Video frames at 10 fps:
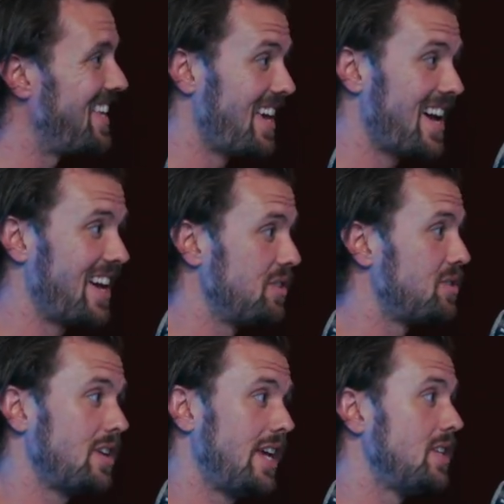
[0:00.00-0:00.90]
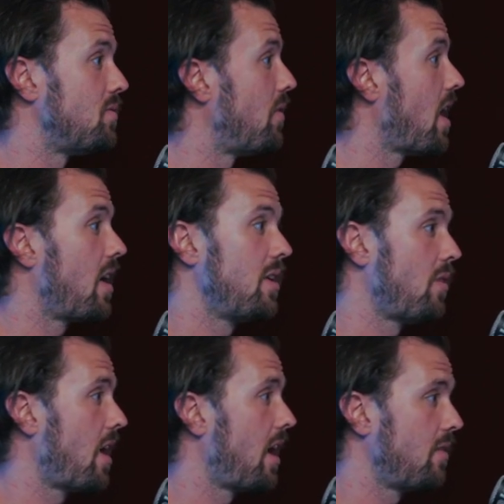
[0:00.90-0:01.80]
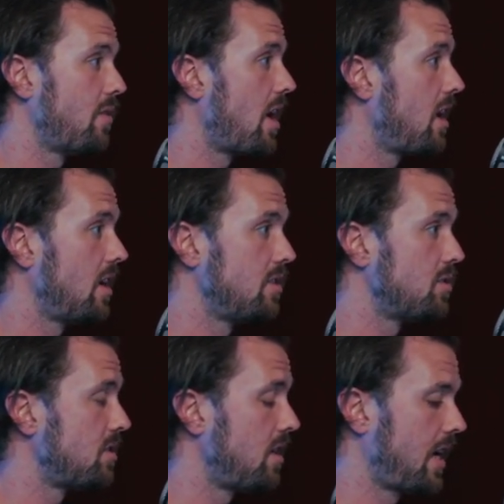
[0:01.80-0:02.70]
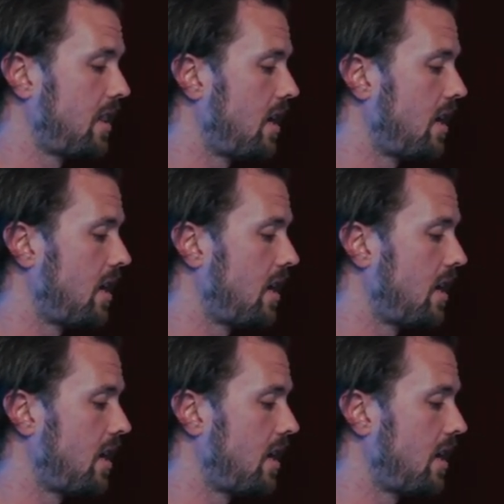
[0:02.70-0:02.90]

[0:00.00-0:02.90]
Yeah, he's very, very, very interesting.